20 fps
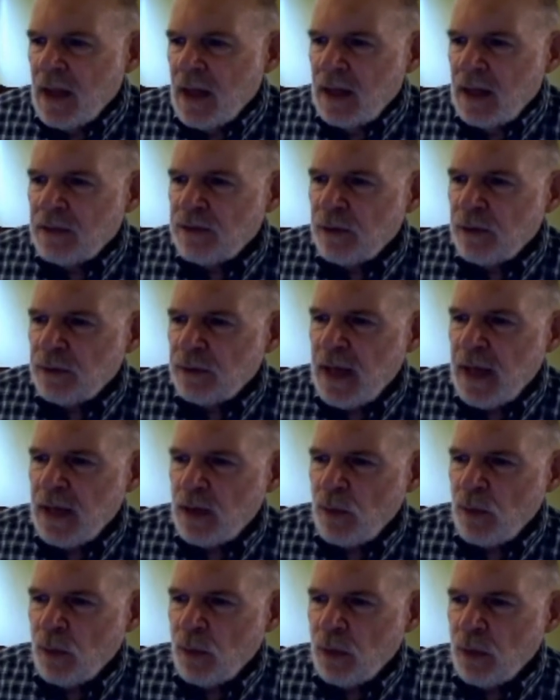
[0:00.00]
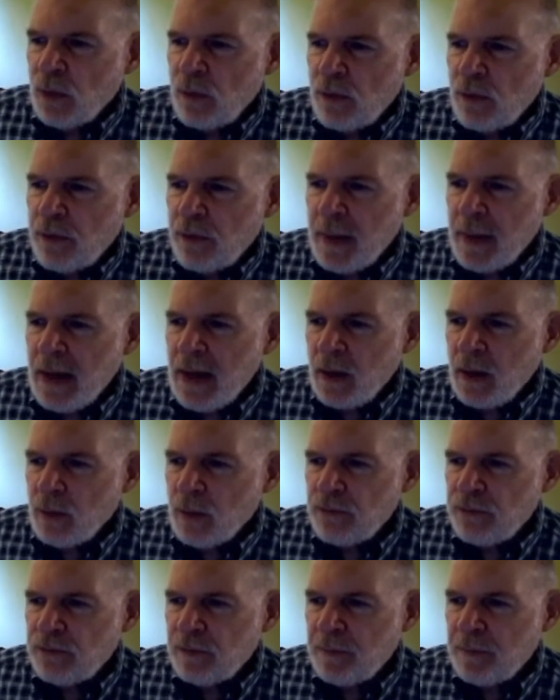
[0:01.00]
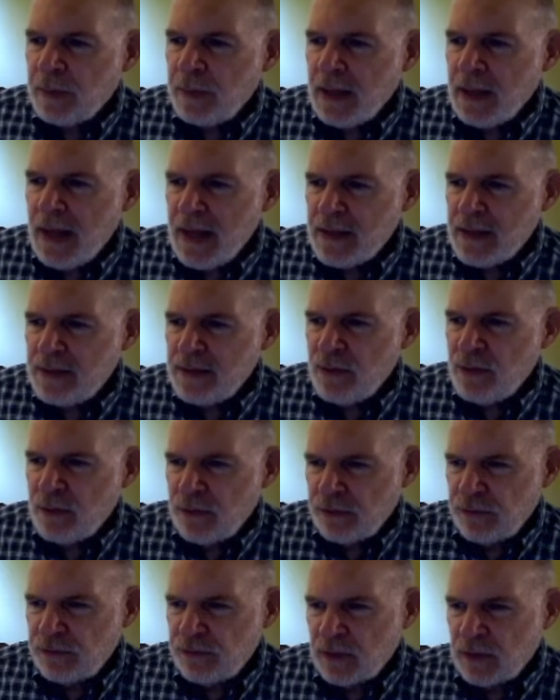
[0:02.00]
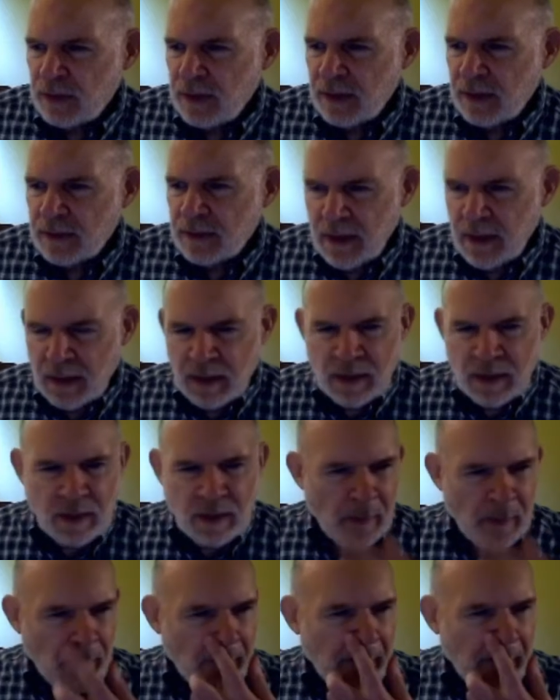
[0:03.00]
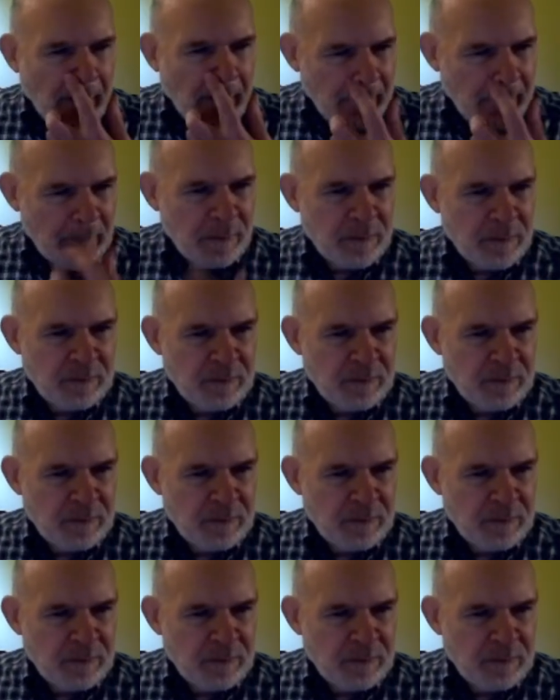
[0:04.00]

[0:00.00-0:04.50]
Is it okay to work with power supplied to the circuit? Well,